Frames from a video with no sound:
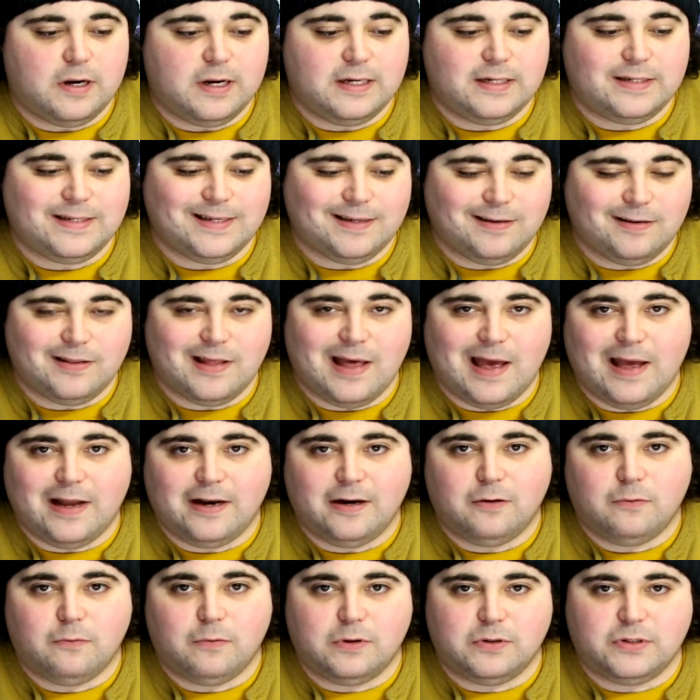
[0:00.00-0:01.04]
until
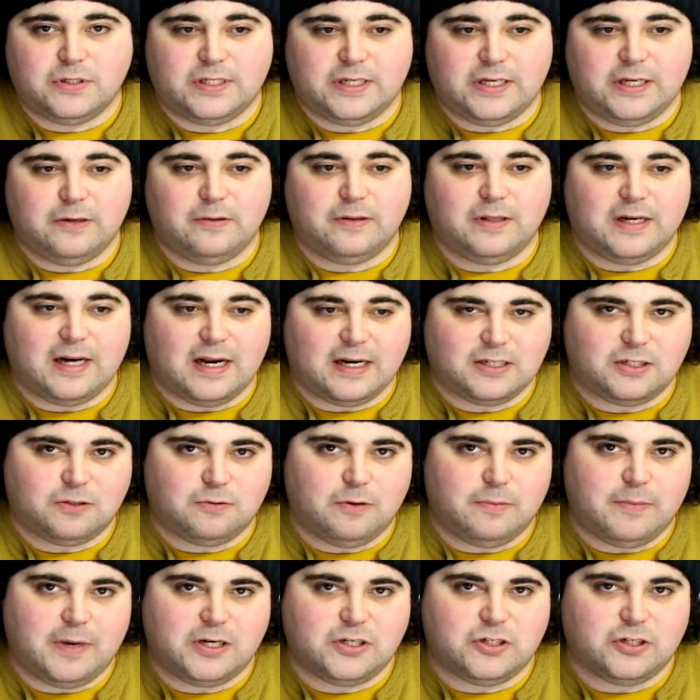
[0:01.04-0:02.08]
then, we'll see you in the next
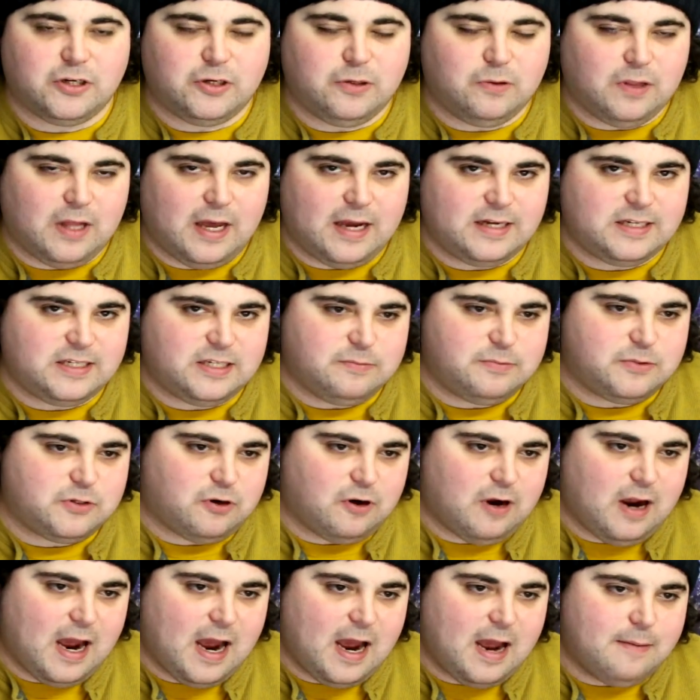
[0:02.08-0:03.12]
one. Make sure you like,
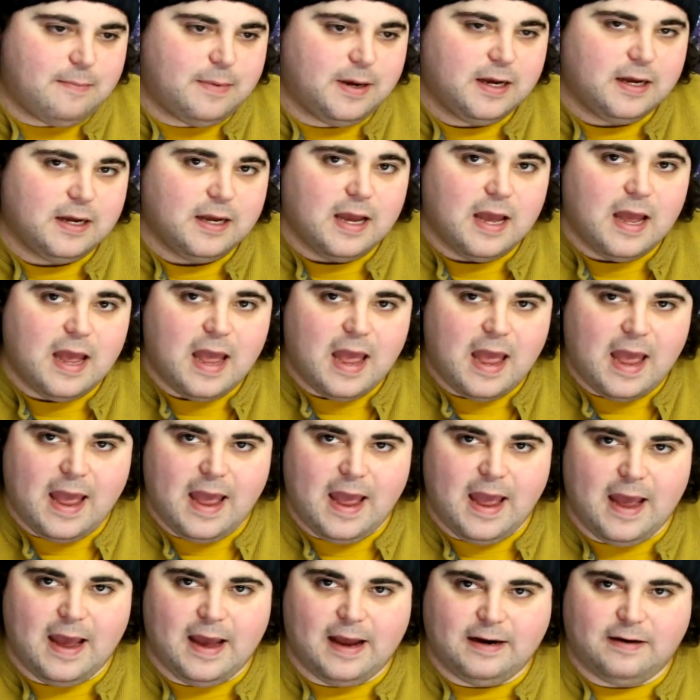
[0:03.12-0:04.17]
subscribe,
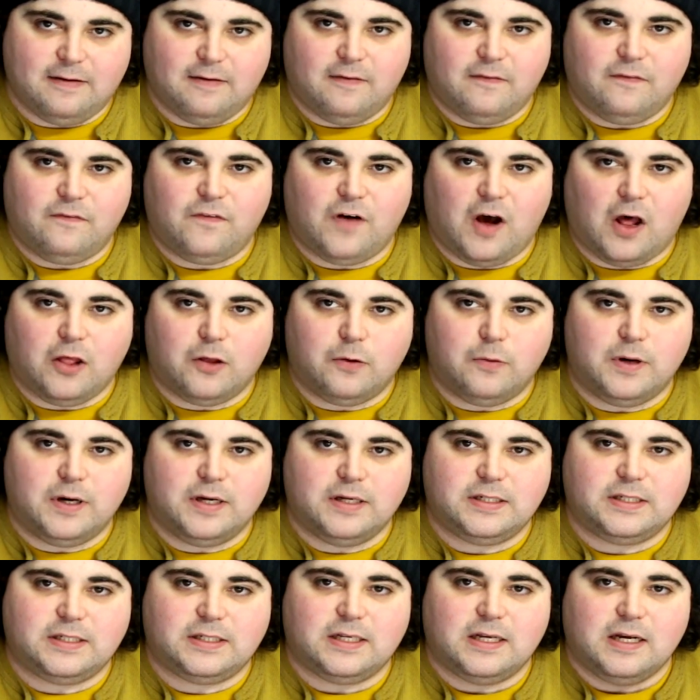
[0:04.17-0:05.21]
and follow
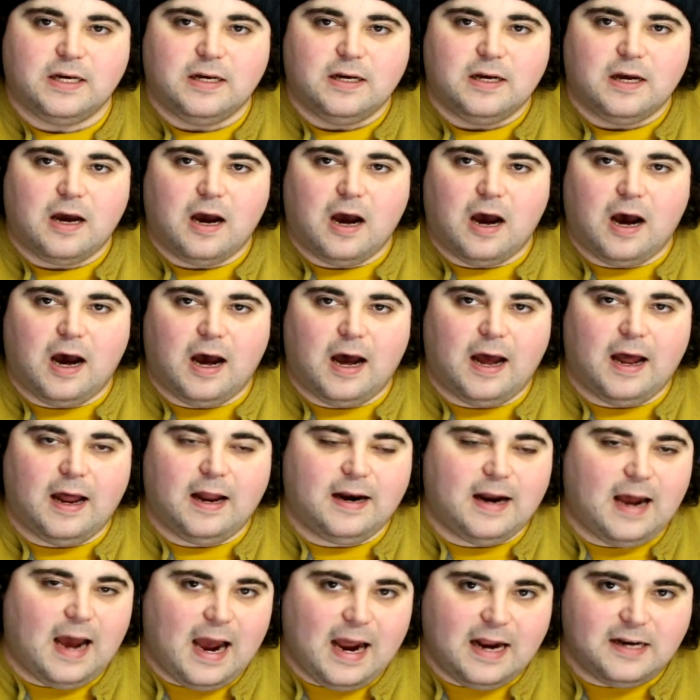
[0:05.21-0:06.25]
us
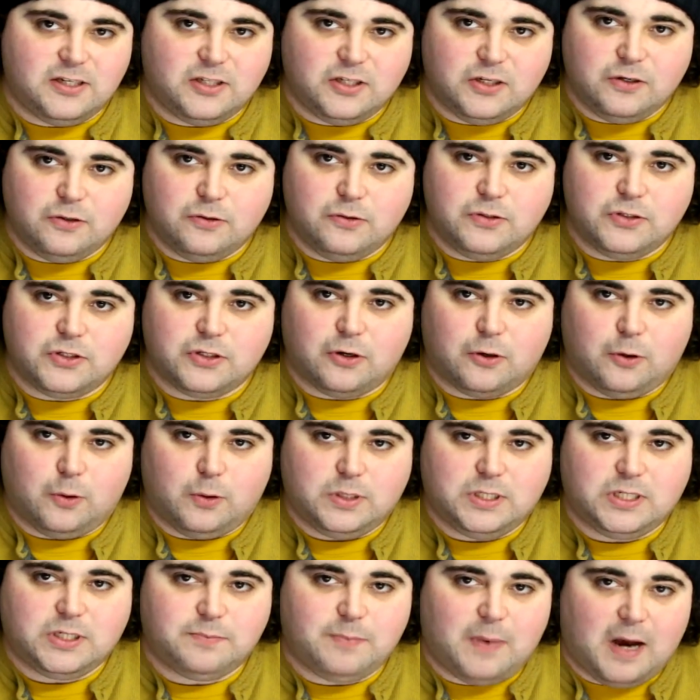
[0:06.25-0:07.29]
on iTunes or
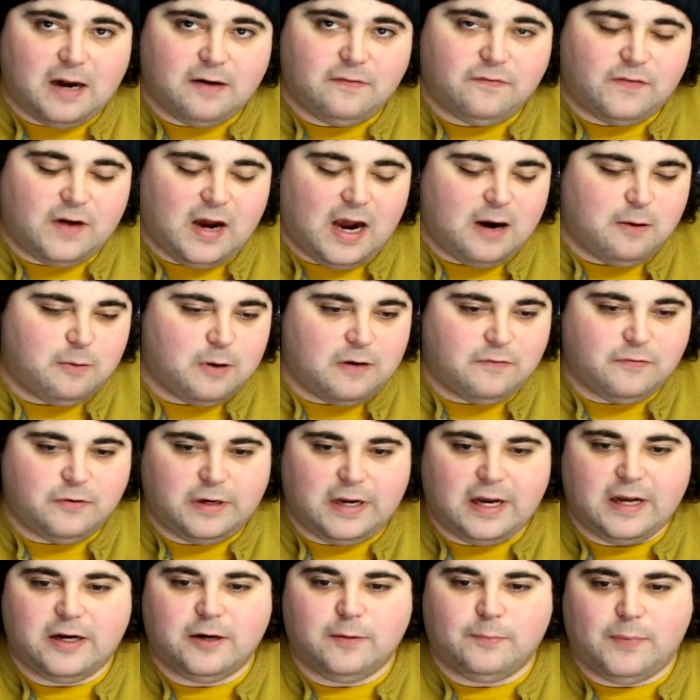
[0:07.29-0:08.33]
Spotify, wherever you
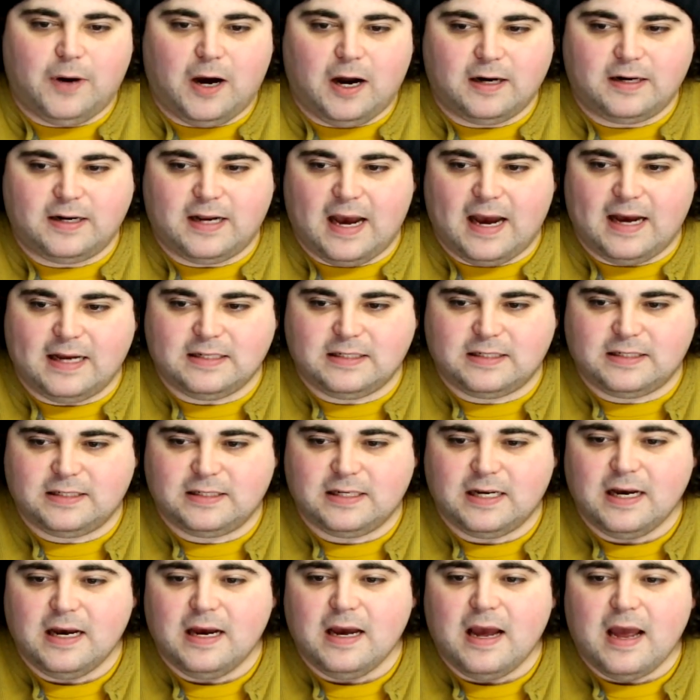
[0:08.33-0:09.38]
get your podcasts.
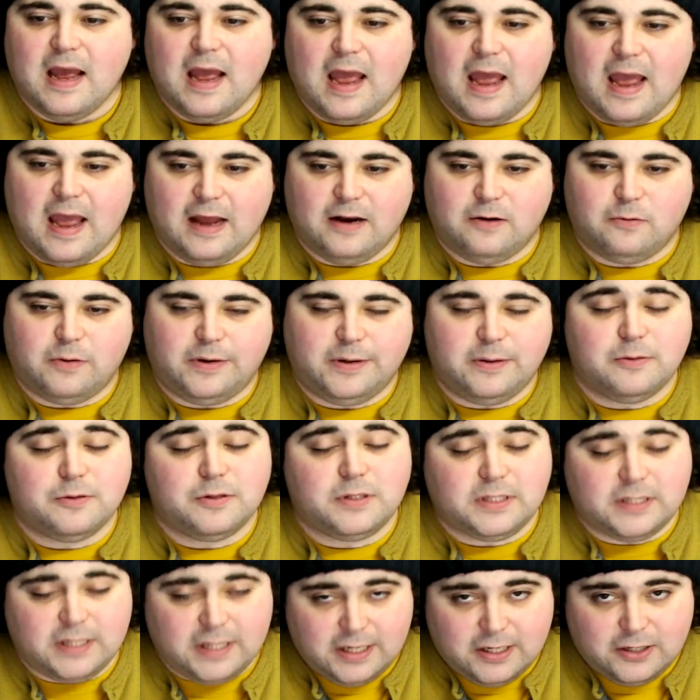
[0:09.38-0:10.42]
And we will
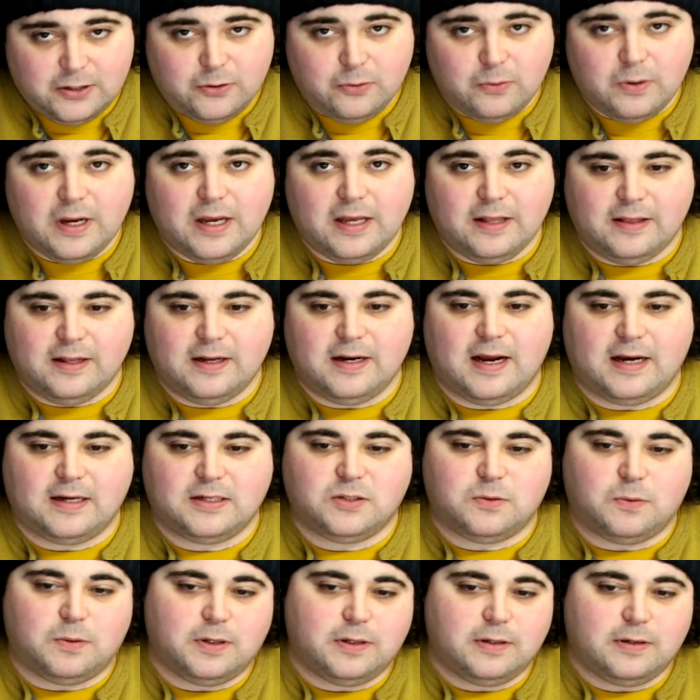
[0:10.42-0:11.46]
see you in the
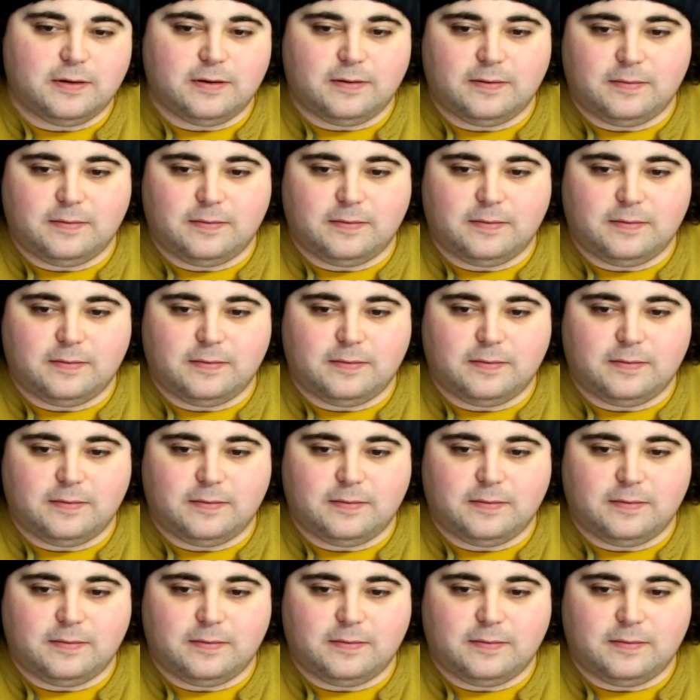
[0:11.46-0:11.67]
next one.